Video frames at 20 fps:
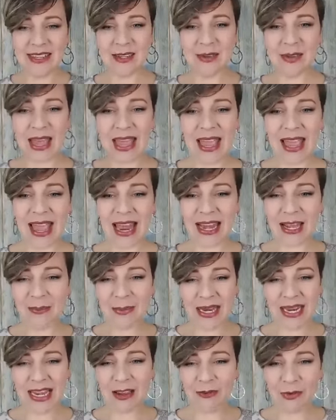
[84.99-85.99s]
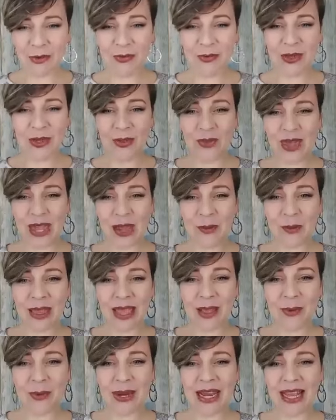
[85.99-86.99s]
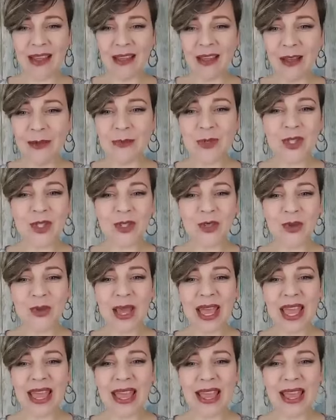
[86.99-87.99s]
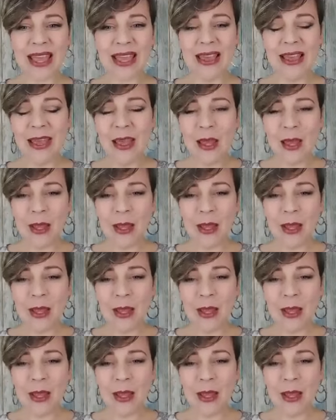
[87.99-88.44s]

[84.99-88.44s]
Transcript: Okay, anybody ever feel that way when it comes to a